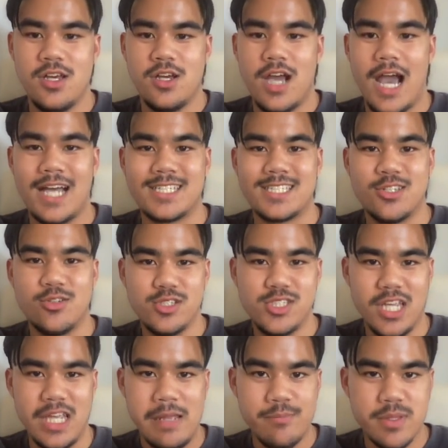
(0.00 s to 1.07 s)
as soon as
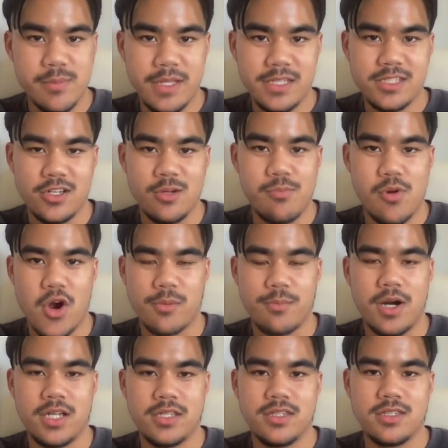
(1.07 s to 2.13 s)
you implement it on
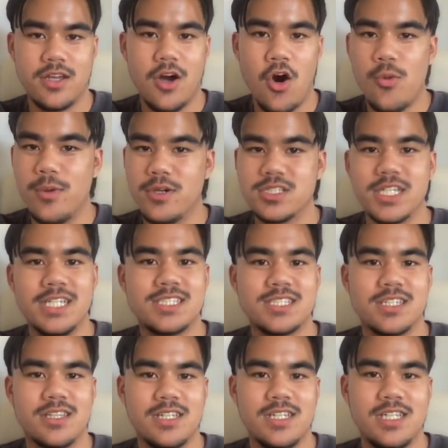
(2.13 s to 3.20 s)
Porkbon, almost
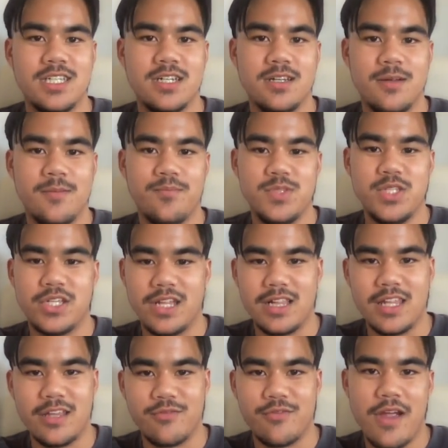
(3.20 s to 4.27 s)
instantly you can
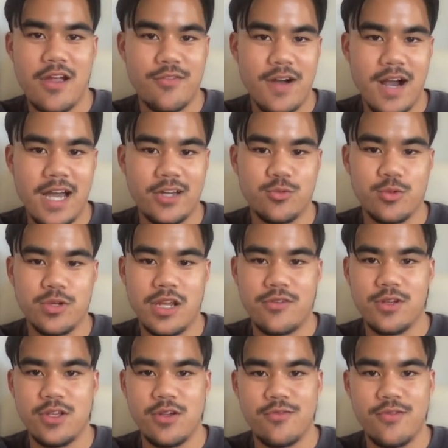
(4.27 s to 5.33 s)
click verify on whatever
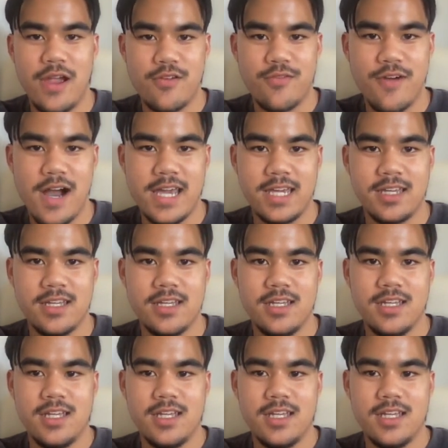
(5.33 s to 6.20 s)
you're verifying,